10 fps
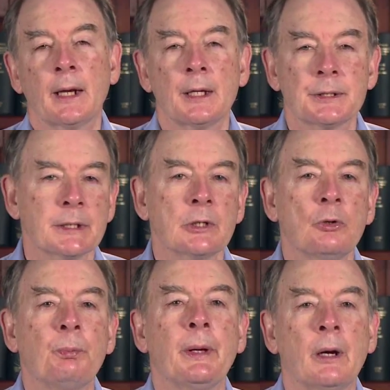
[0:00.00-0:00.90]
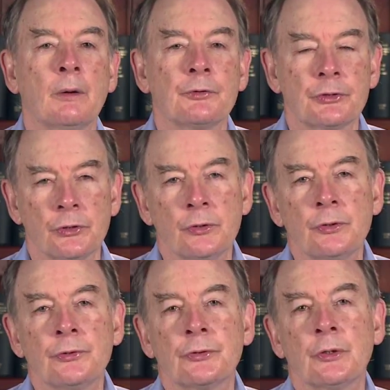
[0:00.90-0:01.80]
a single pair of
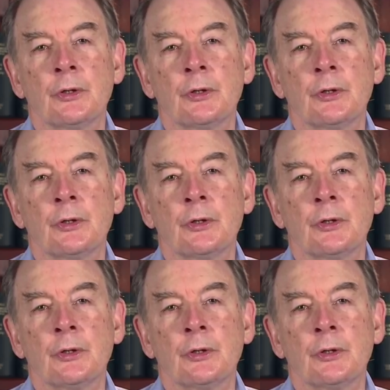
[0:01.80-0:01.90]
students.